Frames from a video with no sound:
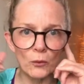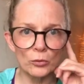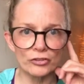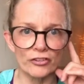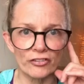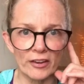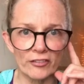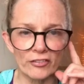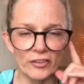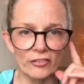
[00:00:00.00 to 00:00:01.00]
oh, she said
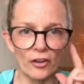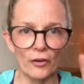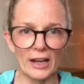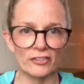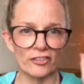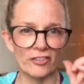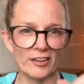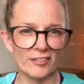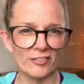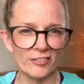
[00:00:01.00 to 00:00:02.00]
sissone and she said
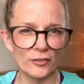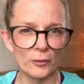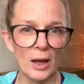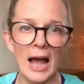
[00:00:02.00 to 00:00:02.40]
dessus,